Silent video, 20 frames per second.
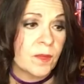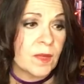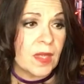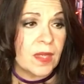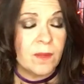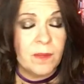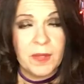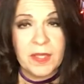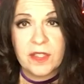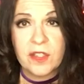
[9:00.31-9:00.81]

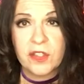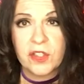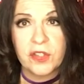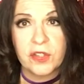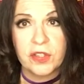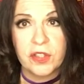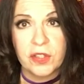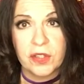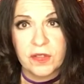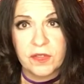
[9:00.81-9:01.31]
And being a
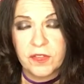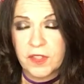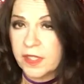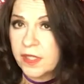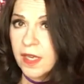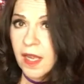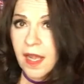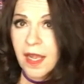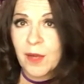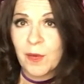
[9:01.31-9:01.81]
good
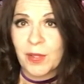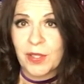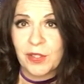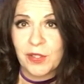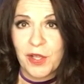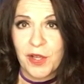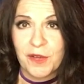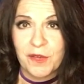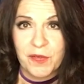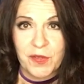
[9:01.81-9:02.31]
girlfriend, I went
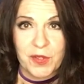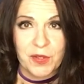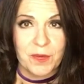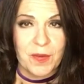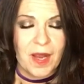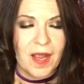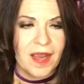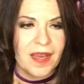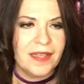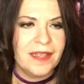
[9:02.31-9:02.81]
along for the
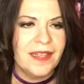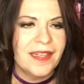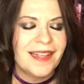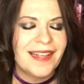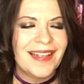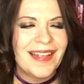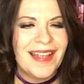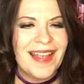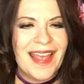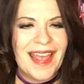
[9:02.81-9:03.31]
ride,
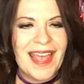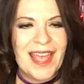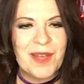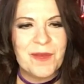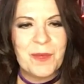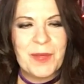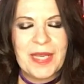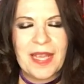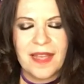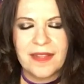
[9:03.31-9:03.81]

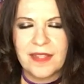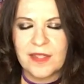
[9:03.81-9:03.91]
and we had